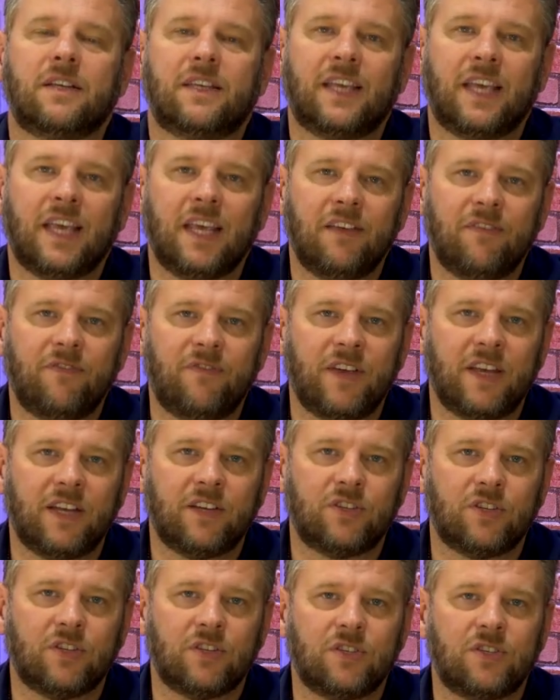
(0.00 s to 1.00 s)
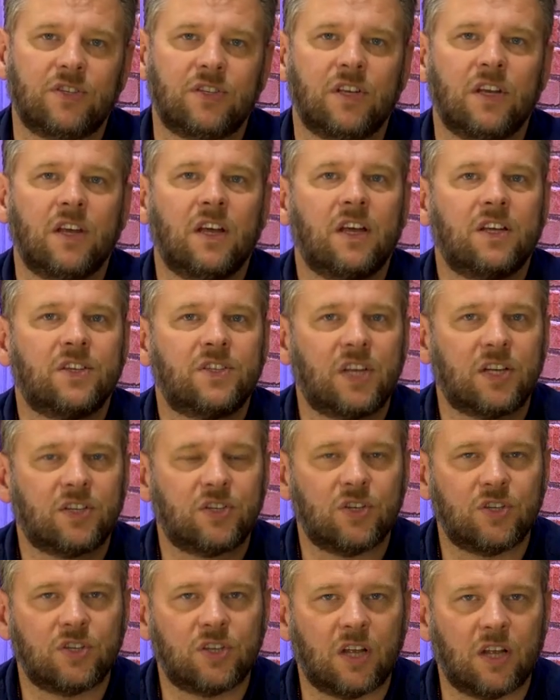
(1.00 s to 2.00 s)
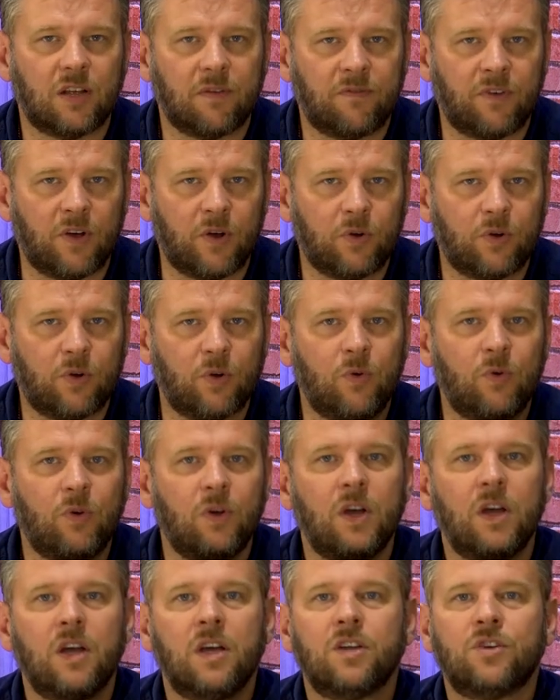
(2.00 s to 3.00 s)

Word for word: key features such as vocal,